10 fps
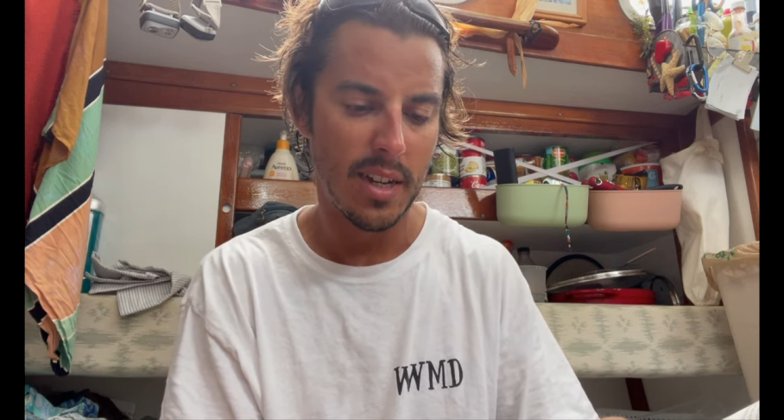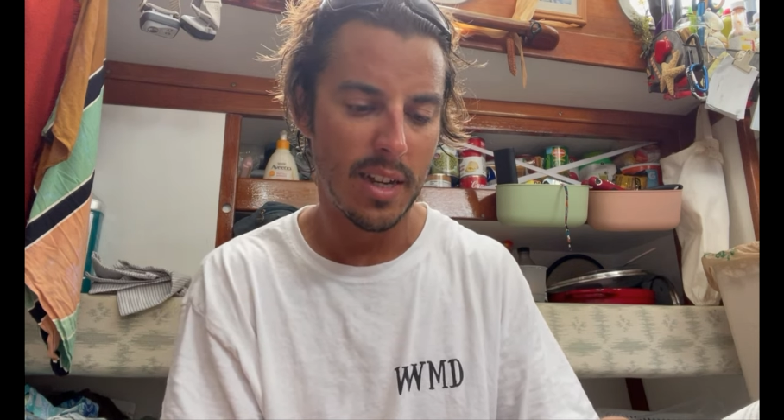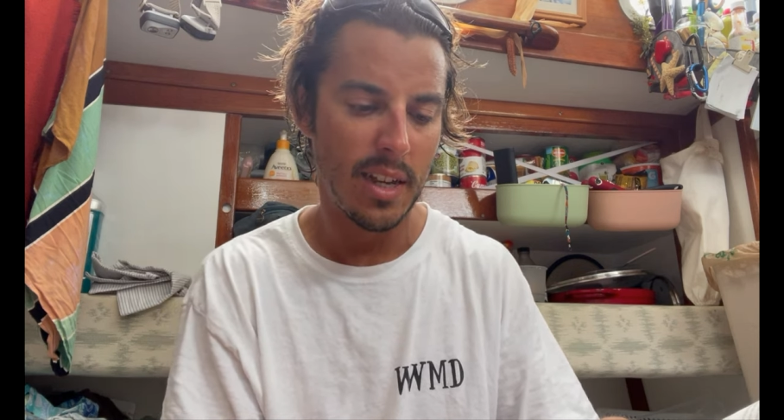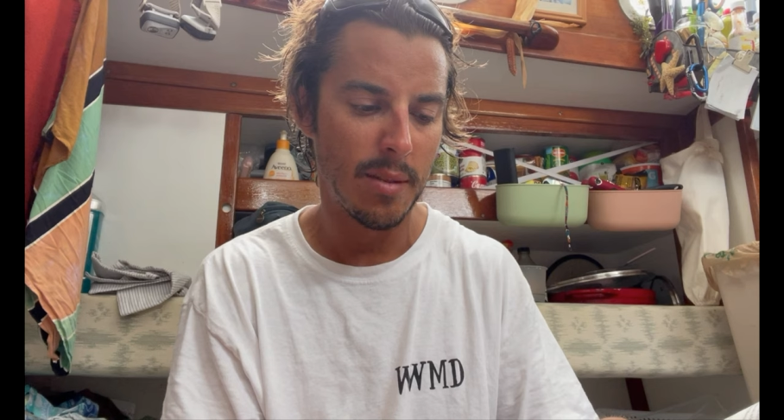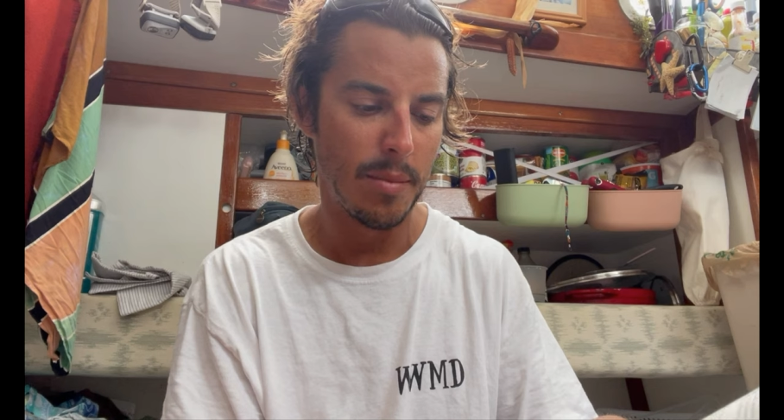I
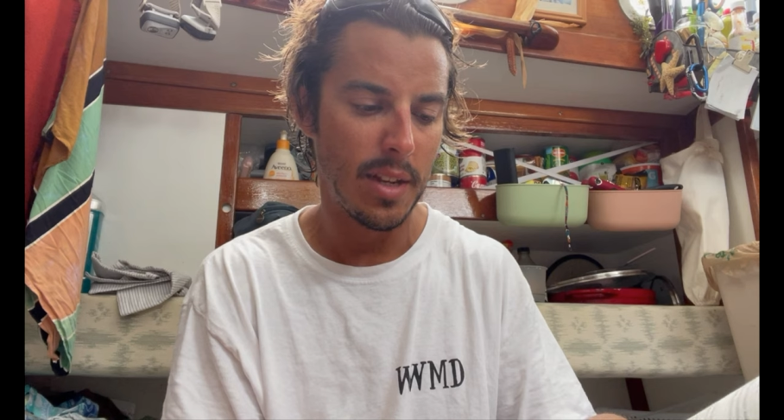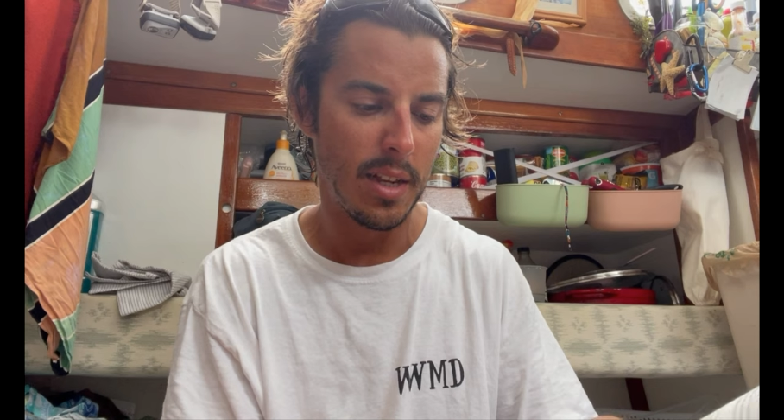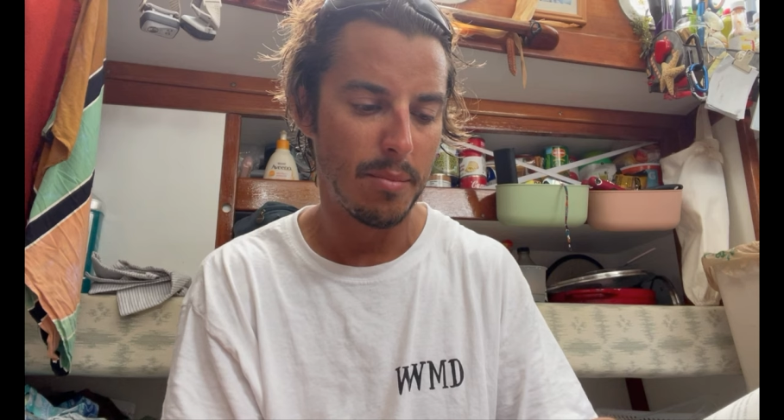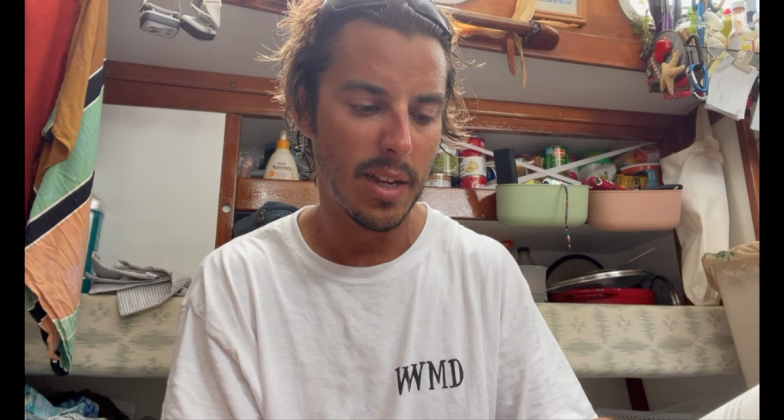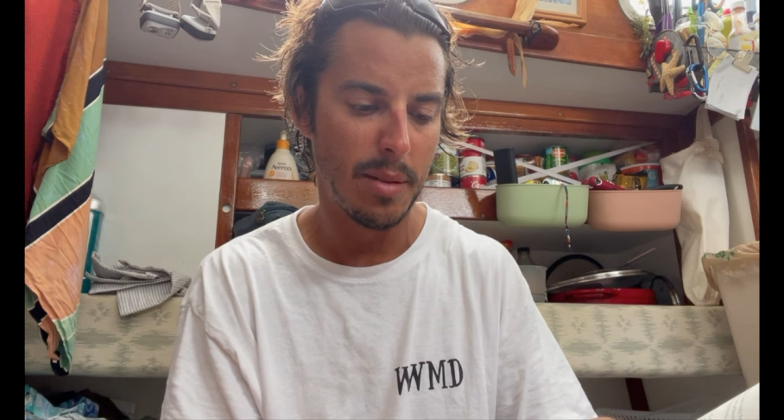am,
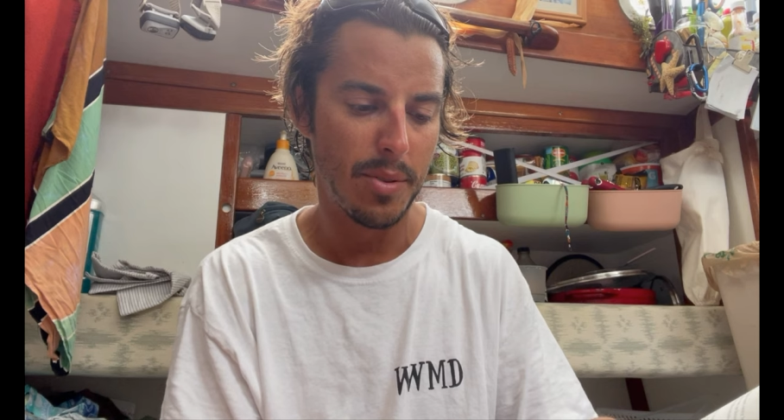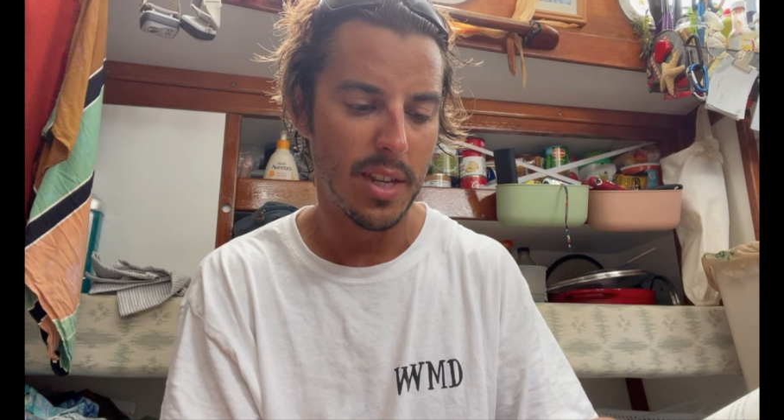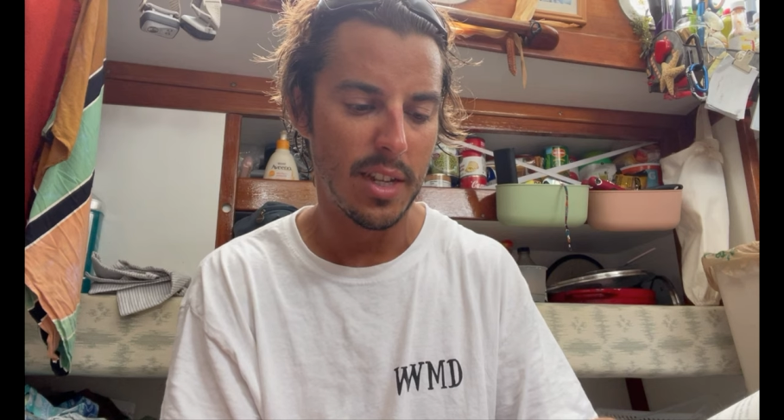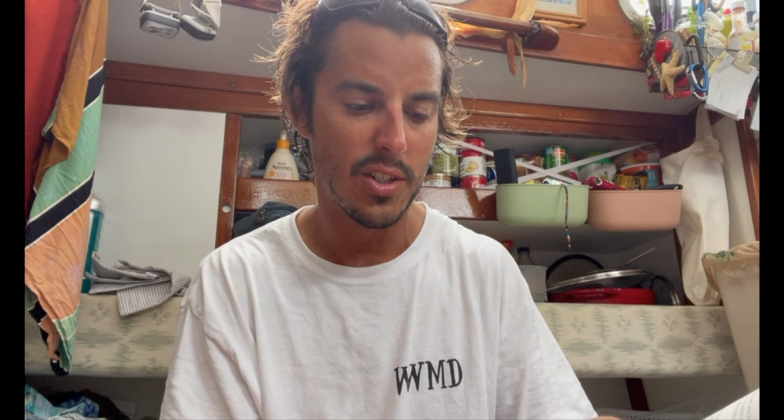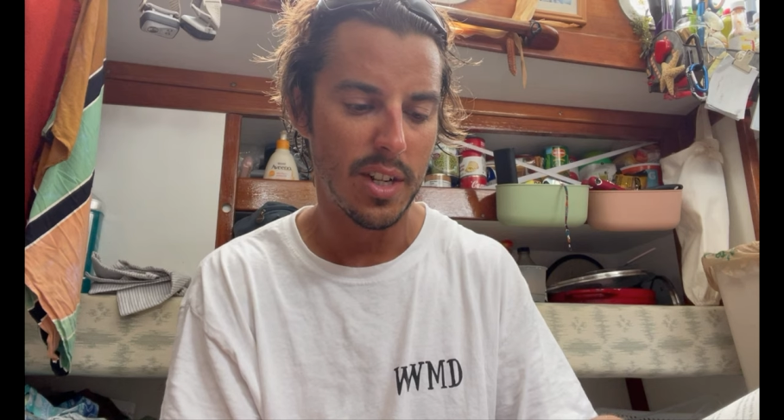meaning by
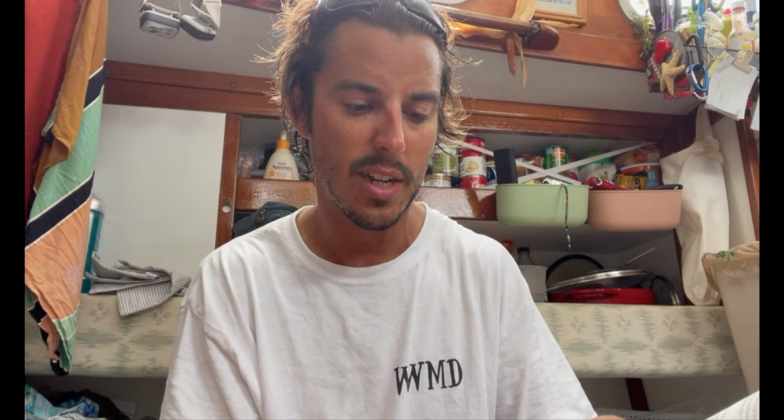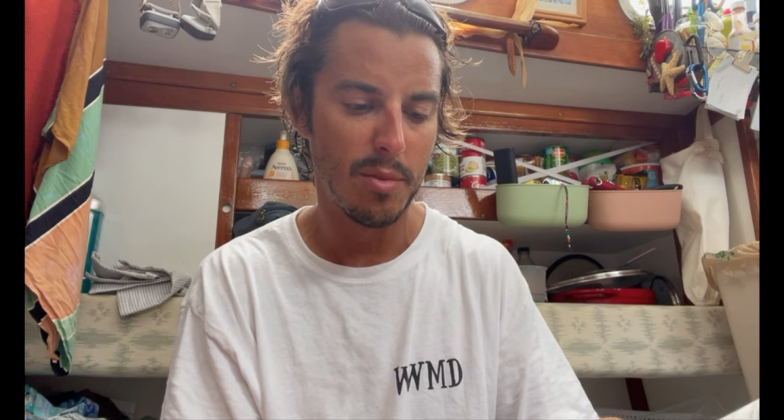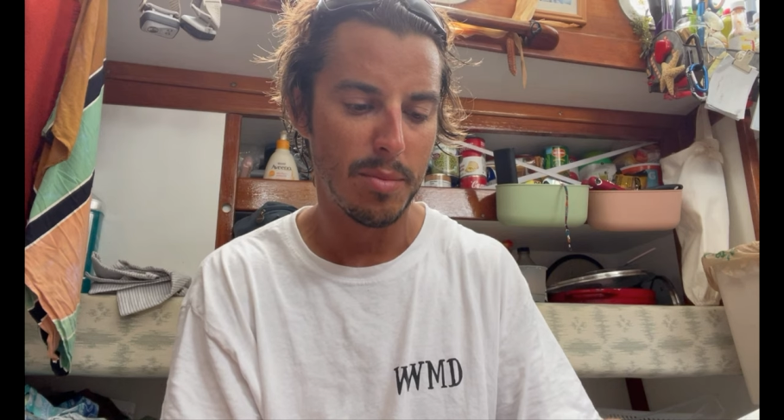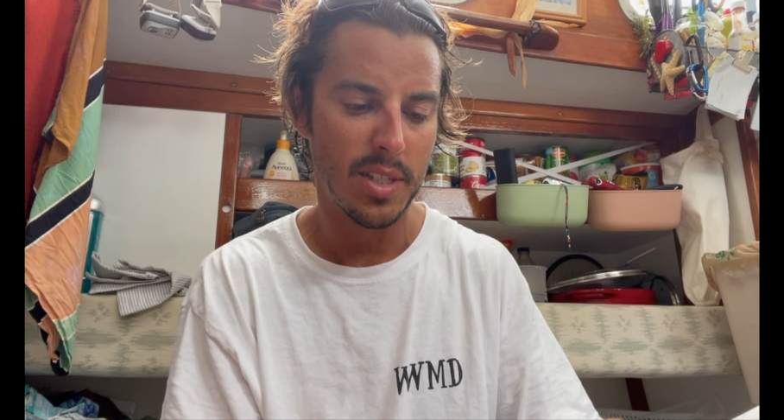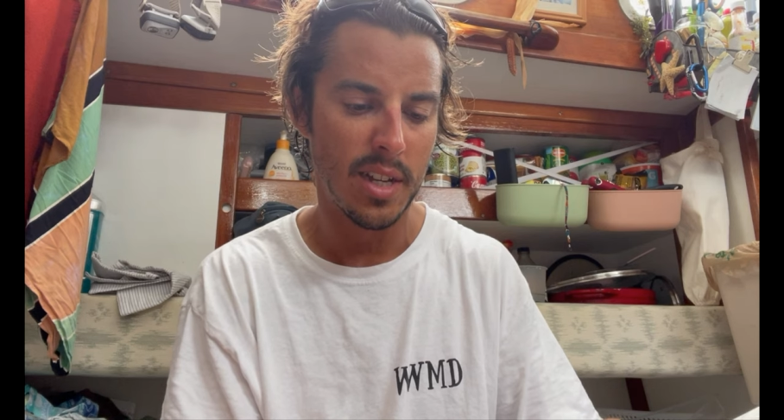implication, I am
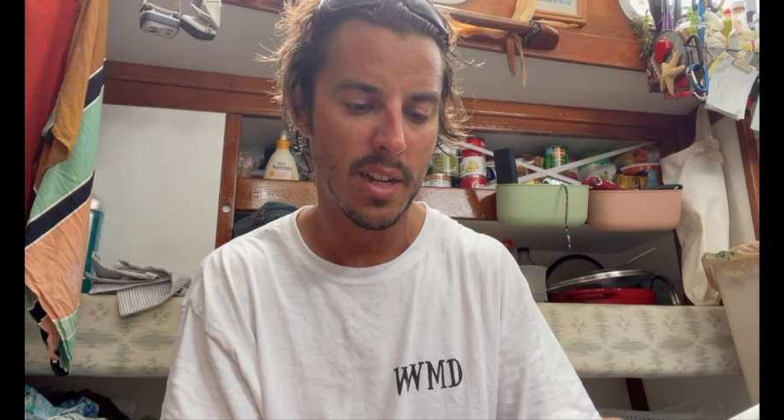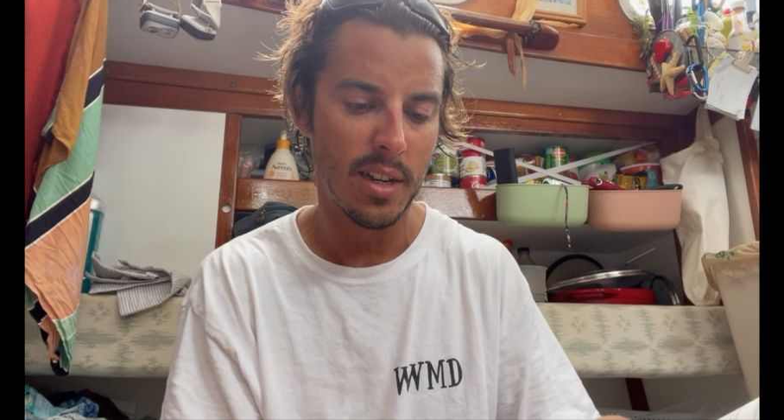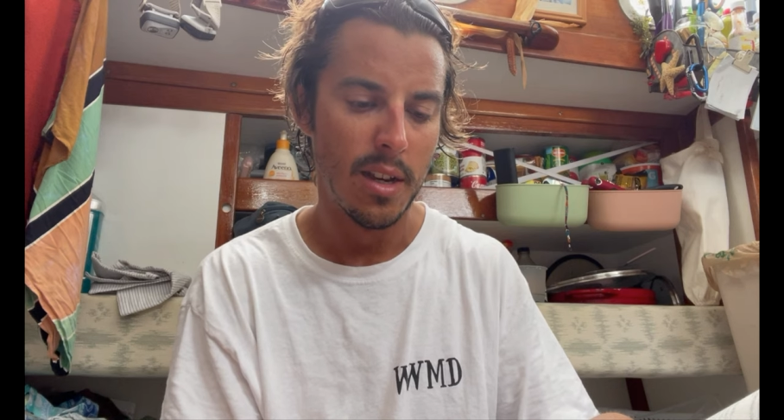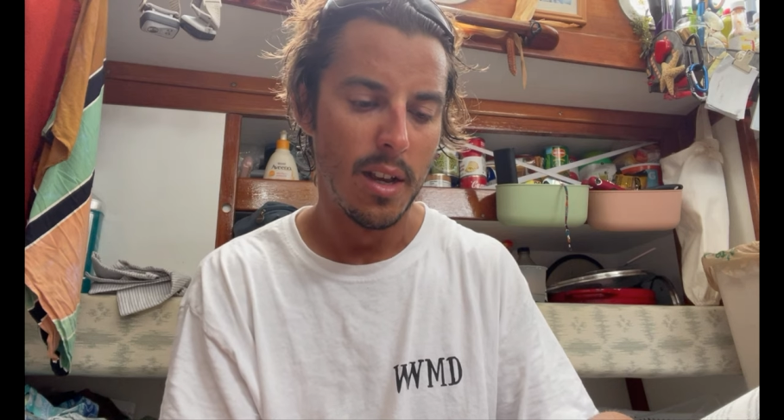the Messiah.